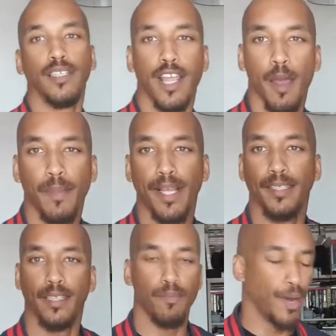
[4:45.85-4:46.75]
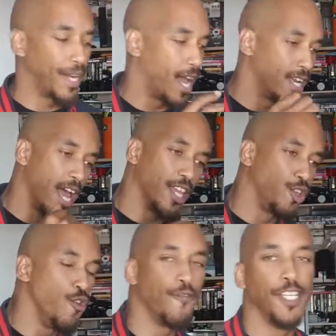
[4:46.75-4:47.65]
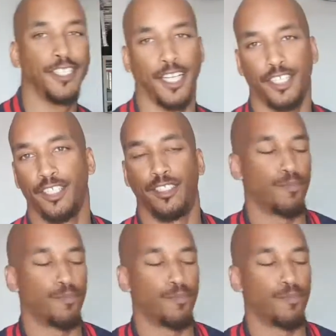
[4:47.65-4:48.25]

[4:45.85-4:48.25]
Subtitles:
You get me? To bring that youth injection,